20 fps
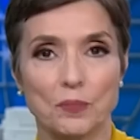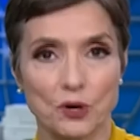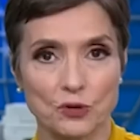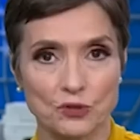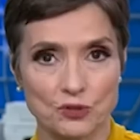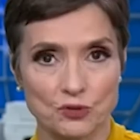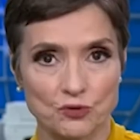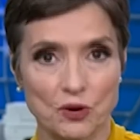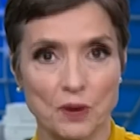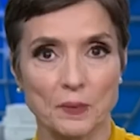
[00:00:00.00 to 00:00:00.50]

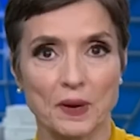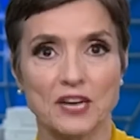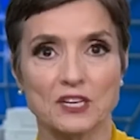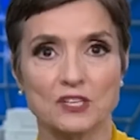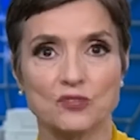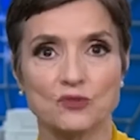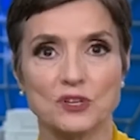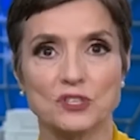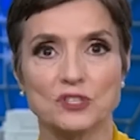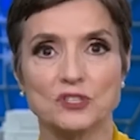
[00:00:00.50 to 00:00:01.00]

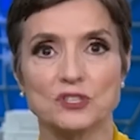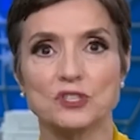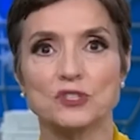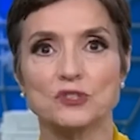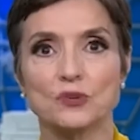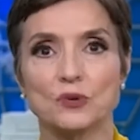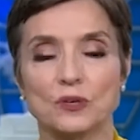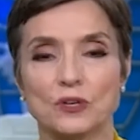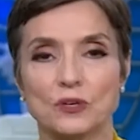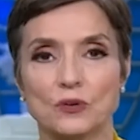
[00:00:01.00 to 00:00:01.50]
post-traumatic stress
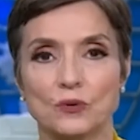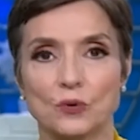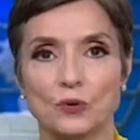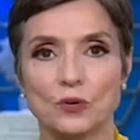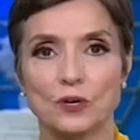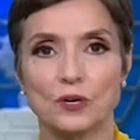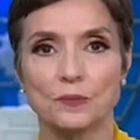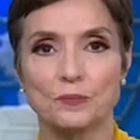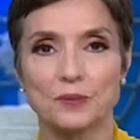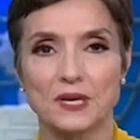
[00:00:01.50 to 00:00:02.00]
disorder
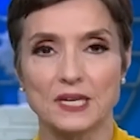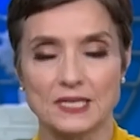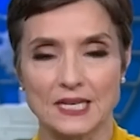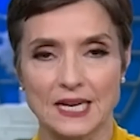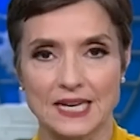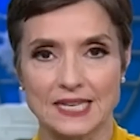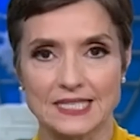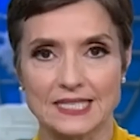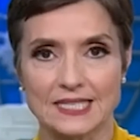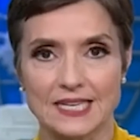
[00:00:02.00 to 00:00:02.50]
or P
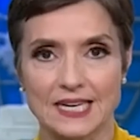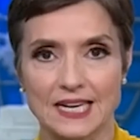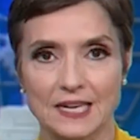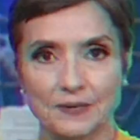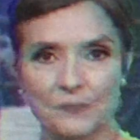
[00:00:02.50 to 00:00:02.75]
T S D.